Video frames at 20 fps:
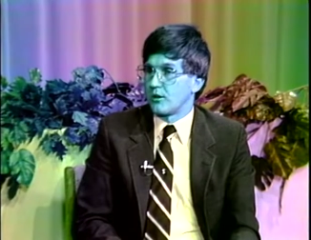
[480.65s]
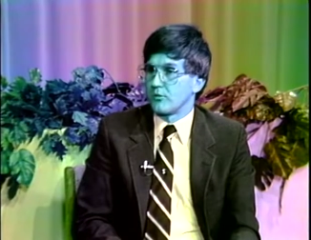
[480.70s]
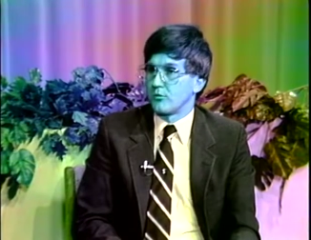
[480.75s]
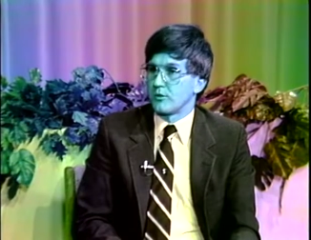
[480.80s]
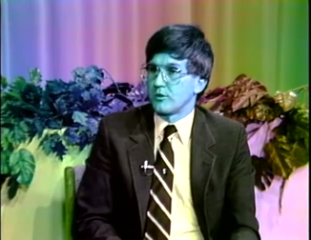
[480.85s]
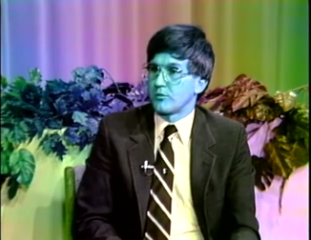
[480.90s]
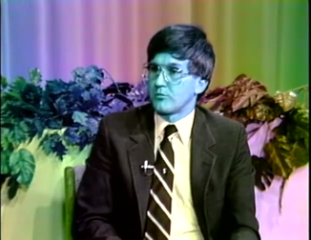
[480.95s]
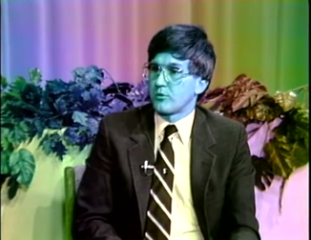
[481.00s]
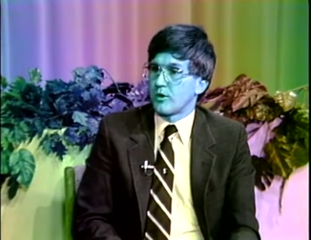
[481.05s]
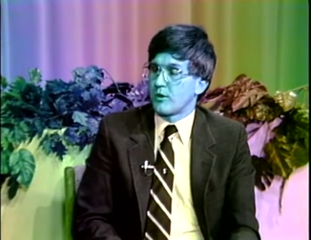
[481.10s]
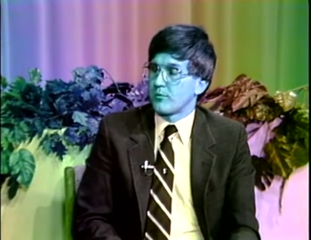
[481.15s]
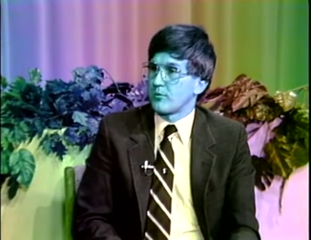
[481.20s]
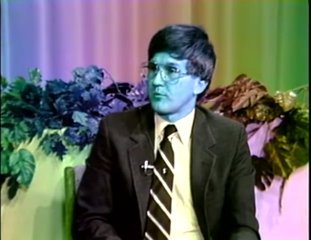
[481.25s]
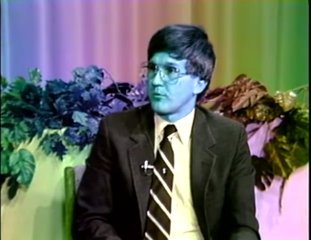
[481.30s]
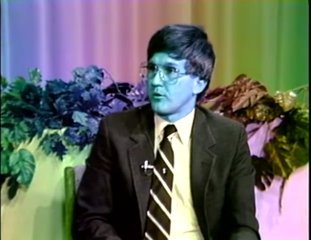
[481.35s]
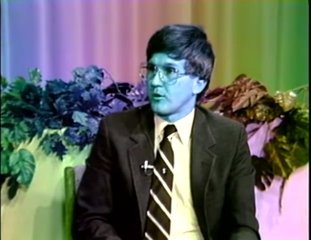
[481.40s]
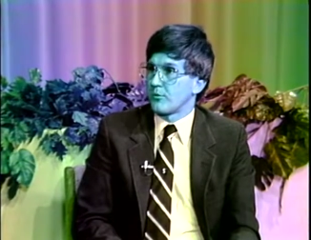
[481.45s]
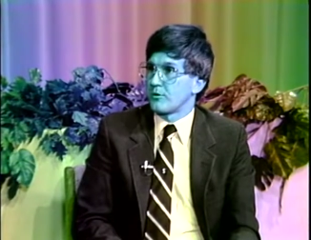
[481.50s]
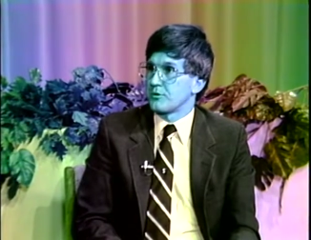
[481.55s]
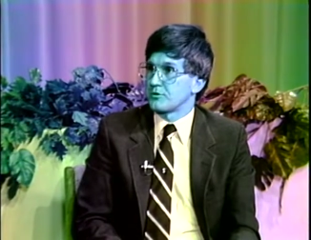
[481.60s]
with the proper
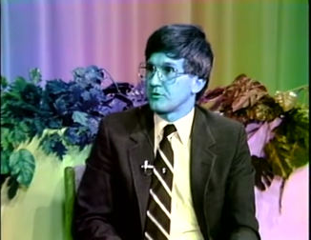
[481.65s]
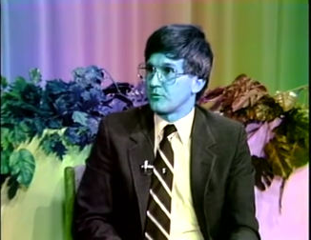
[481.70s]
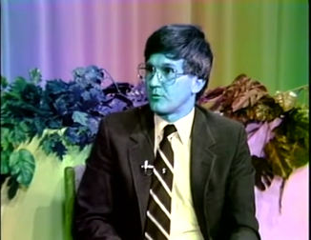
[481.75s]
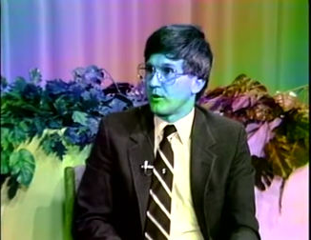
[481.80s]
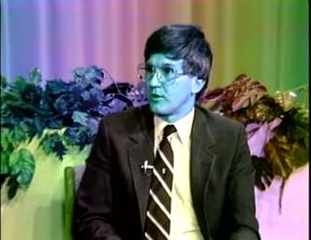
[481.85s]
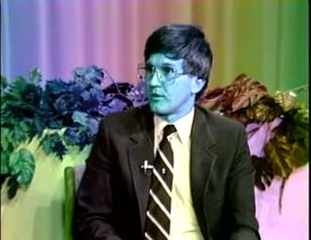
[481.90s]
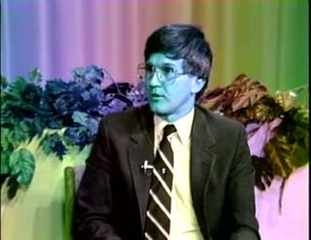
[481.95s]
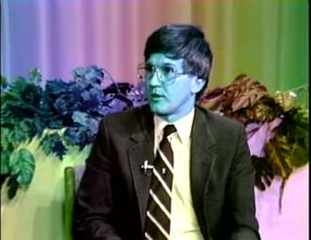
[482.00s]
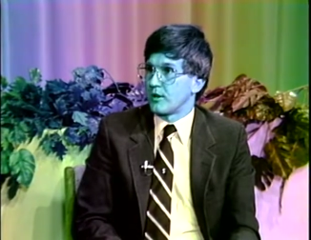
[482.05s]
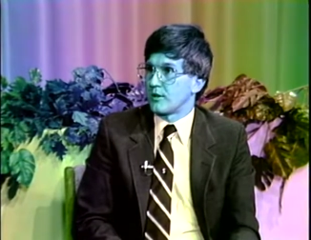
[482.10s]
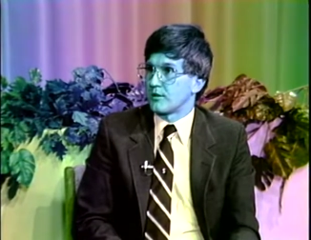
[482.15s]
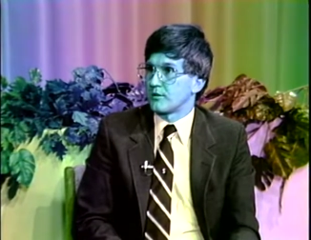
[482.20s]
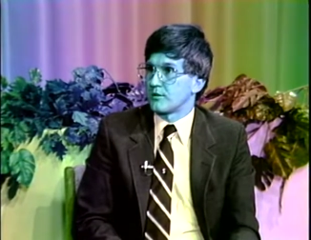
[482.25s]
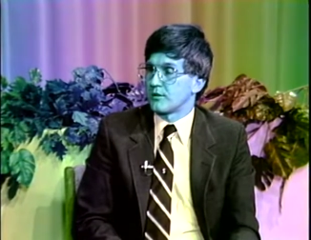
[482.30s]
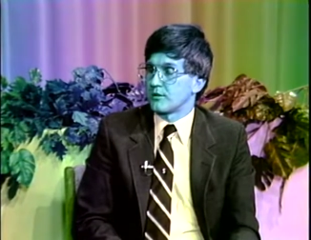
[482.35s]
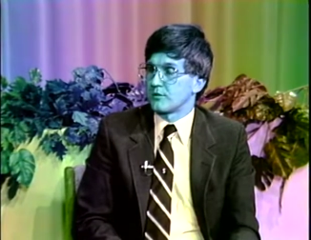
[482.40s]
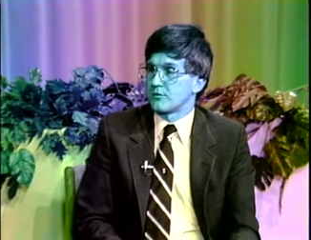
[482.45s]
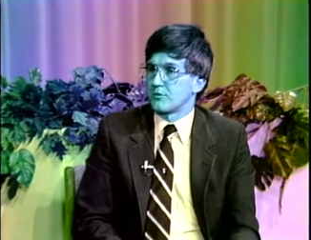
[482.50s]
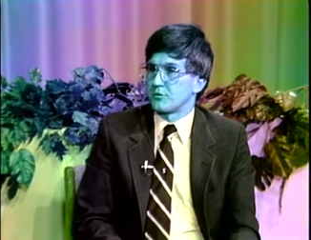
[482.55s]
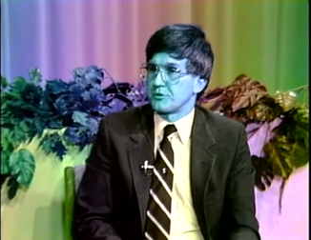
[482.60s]
permits and whatnot
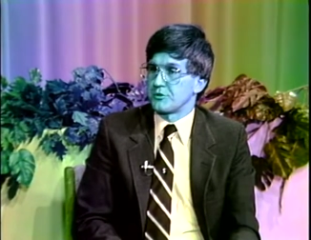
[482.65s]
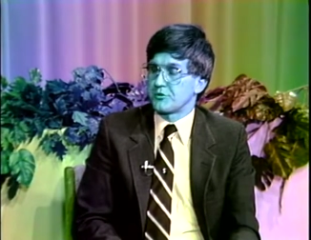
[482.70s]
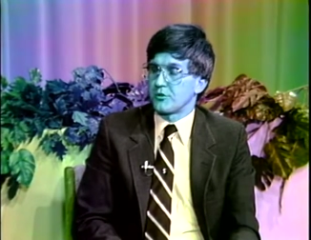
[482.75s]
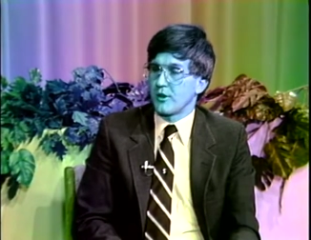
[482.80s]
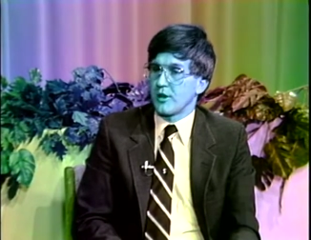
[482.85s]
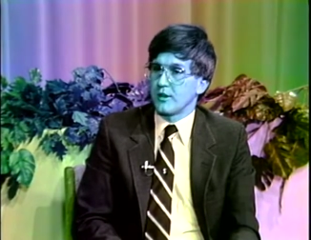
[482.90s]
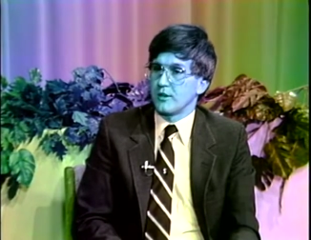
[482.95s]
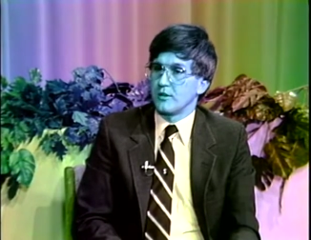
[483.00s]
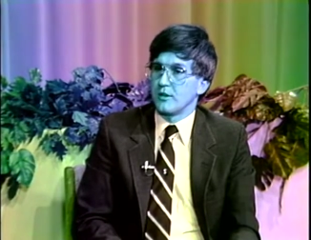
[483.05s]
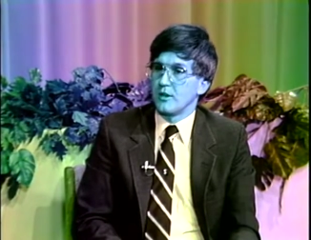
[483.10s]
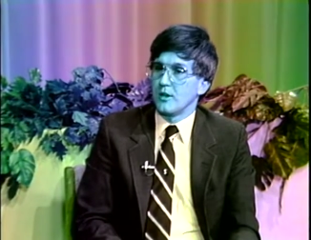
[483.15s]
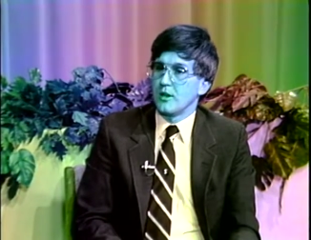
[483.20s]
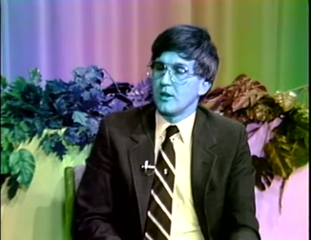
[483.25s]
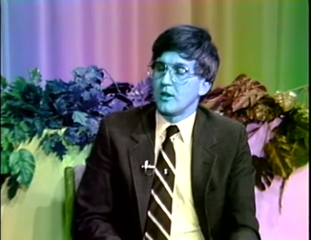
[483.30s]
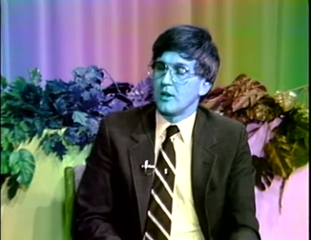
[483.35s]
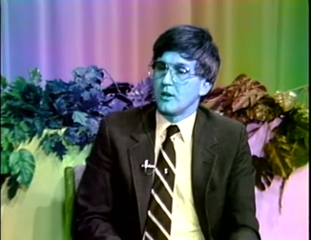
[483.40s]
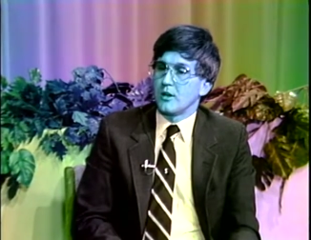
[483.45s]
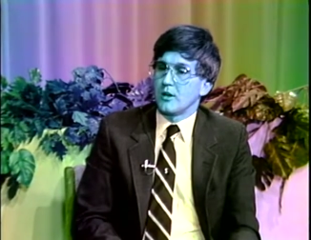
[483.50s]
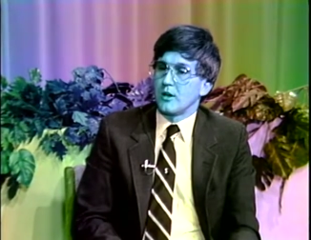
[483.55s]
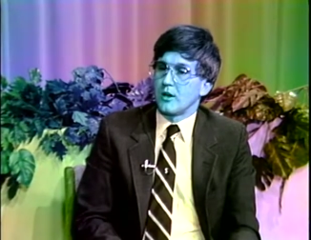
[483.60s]
that we train.
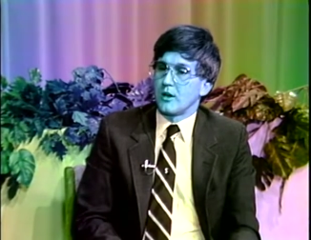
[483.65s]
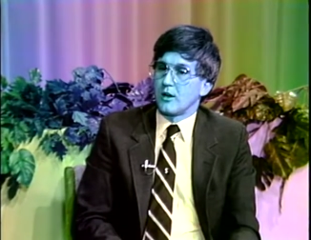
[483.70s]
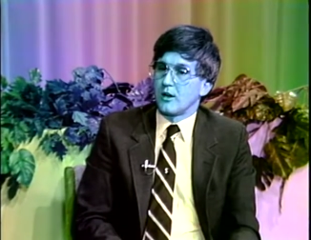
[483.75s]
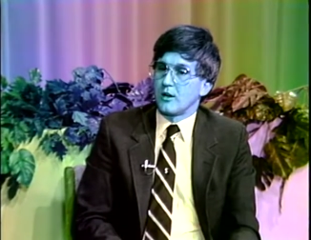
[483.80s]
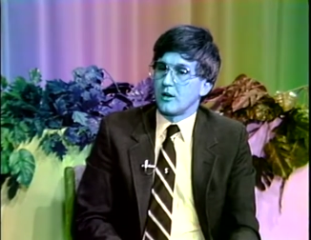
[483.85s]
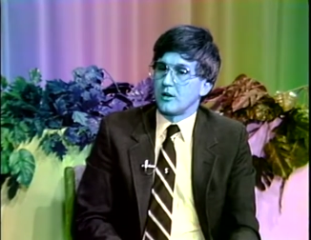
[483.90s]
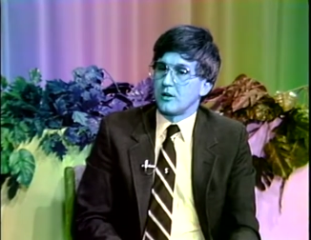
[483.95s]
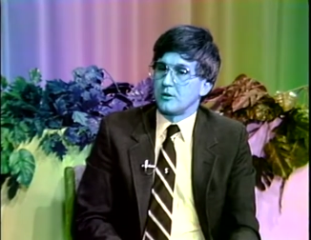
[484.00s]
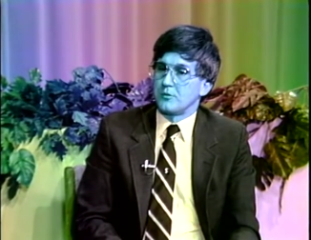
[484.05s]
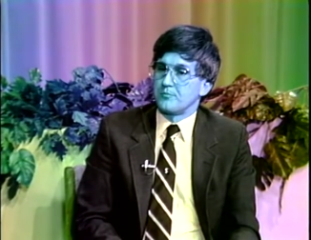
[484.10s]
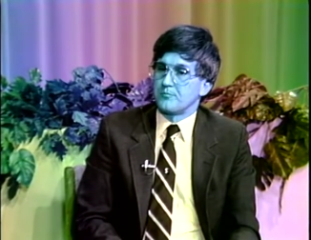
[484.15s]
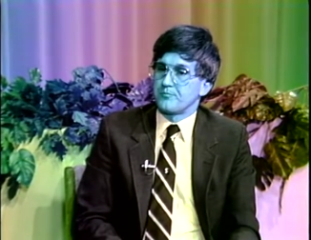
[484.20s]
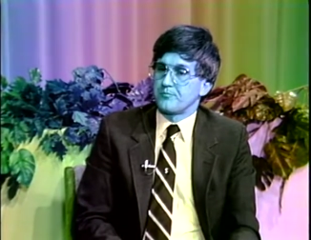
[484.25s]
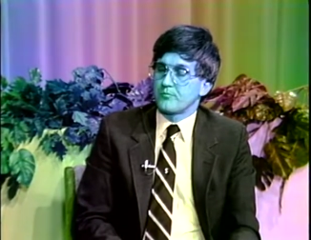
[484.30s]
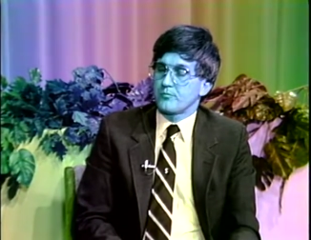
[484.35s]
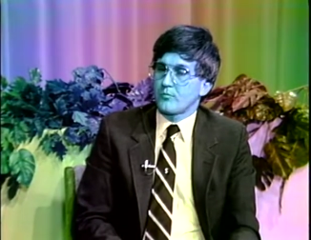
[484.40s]
Um,